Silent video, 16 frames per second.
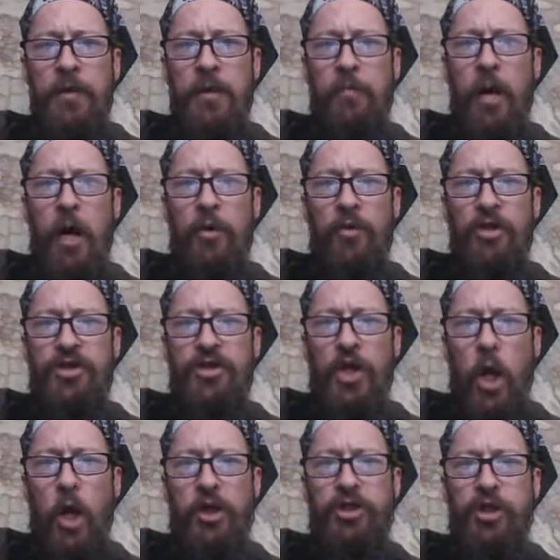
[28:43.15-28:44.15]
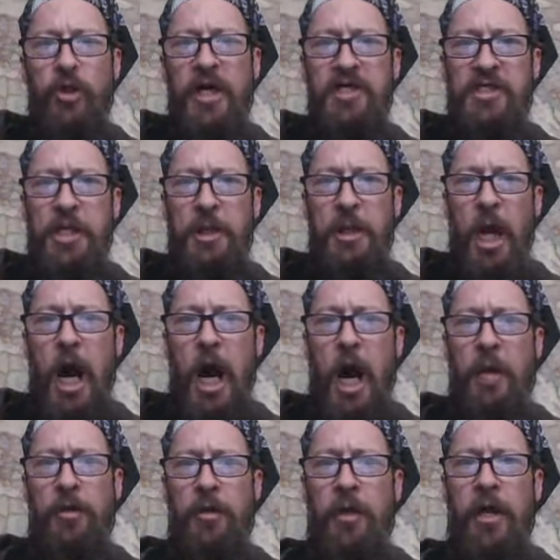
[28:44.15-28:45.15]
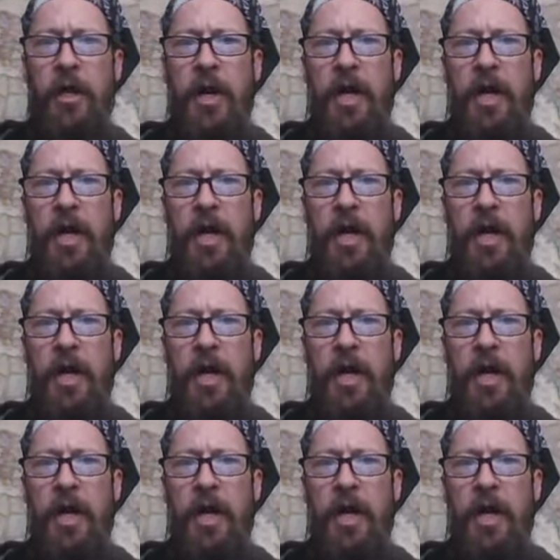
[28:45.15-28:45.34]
the mother is also as the father,